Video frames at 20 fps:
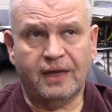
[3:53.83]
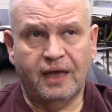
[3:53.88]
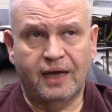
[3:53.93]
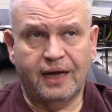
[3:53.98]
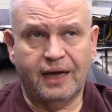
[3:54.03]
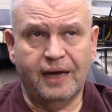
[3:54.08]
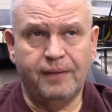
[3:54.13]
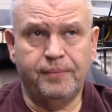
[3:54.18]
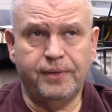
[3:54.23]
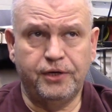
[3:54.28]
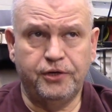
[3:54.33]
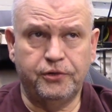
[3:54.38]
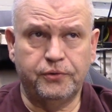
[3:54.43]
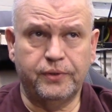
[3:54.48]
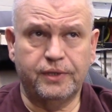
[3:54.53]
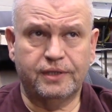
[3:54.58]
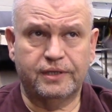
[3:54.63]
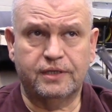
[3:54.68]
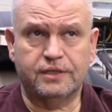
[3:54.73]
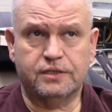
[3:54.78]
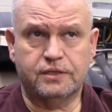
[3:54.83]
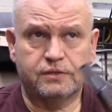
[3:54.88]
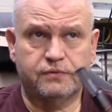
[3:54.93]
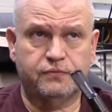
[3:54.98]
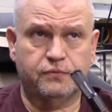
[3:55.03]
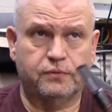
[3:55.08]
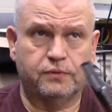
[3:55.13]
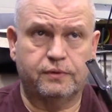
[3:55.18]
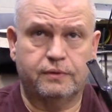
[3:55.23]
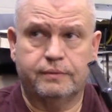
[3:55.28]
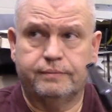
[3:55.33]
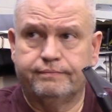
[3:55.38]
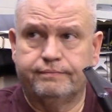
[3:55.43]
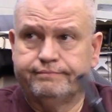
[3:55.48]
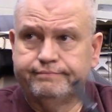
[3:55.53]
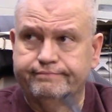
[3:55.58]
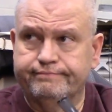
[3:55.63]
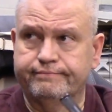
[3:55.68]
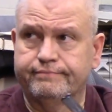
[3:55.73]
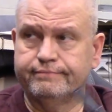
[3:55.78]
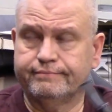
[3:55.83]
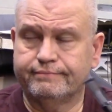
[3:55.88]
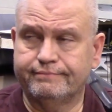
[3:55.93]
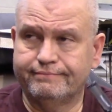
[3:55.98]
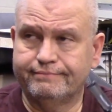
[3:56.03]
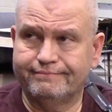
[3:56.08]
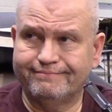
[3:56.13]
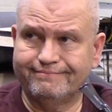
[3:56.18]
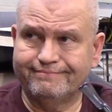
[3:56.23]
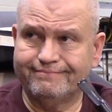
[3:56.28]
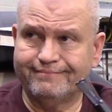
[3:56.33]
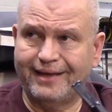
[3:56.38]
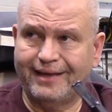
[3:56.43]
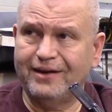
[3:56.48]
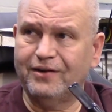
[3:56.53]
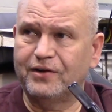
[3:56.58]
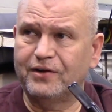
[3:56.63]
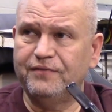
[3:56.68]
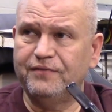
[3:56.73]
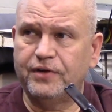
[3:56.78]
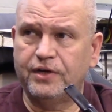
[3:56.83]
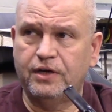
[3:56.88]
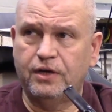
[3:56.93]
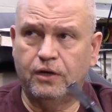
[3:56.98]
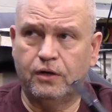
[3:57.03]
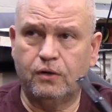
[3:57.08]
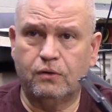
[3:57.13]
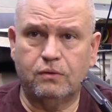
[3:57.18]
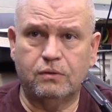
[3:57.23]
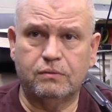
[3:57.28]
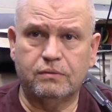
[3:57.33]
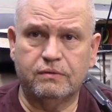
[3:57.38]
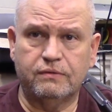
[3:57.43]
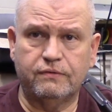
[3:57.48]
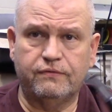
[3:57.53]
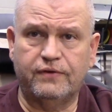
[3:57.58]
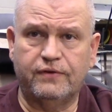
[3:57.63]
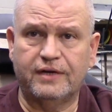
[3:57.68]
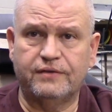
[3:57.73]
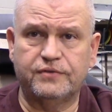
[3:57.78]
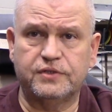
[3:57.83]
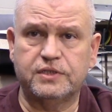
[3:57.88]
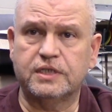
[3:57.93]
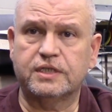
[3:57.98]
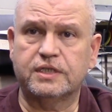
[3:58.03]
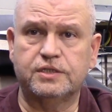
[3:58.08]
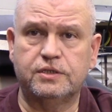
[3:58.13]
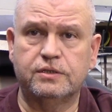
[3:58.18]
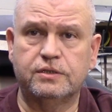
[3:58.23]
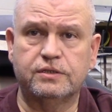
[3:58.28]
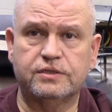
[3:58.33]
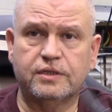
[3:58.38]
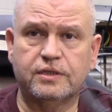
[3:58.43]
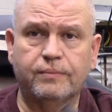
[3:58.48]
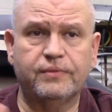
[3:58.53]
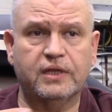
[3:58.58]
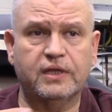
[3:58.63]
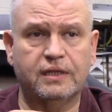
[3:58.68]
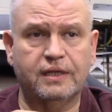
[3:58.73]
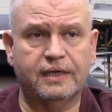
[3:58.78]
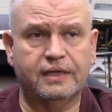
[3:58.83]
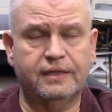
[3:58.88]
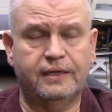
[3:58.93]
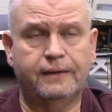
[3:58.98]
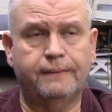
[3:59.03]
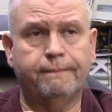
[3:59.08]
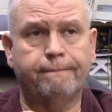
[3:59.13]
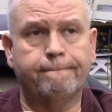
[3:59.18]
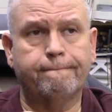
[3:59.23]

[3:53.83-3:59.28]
I've been doing this for, I don't even know, 5-6 years, something like that.